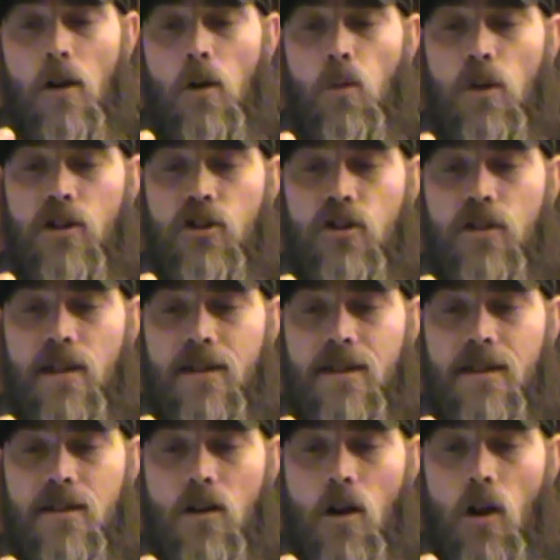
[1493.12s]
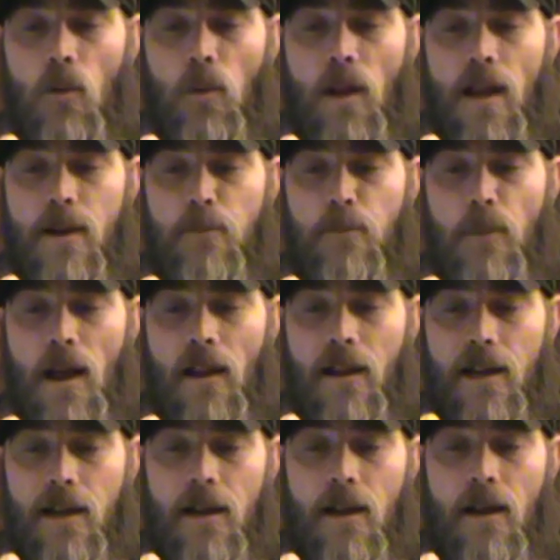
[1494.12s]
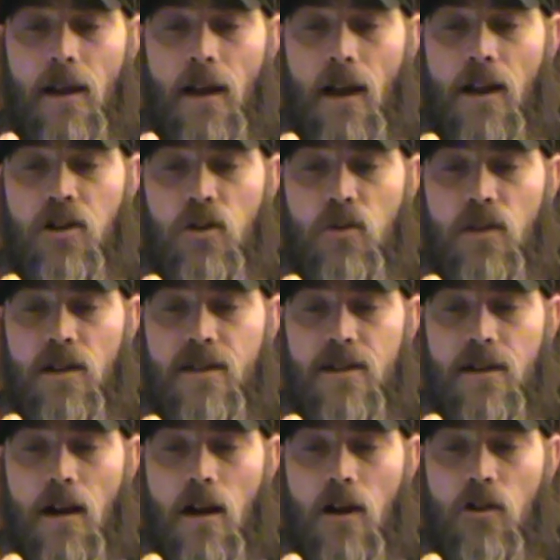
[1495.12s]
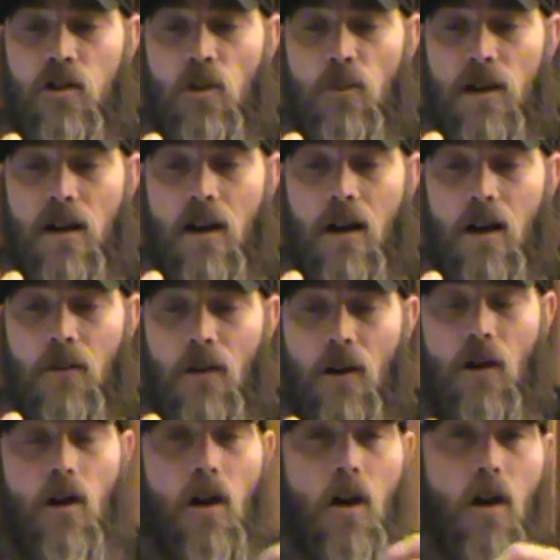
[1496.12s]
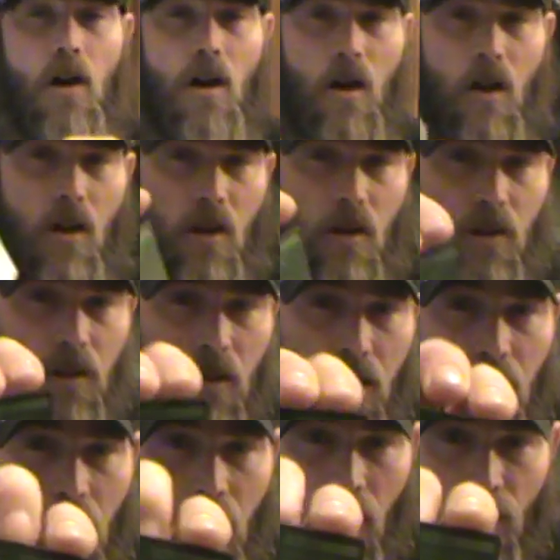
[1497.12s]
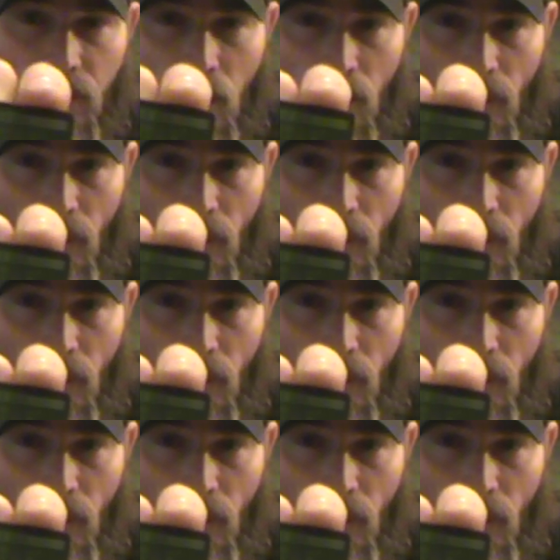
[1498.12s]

which this is called Lead Belly, and you discard to recover all of your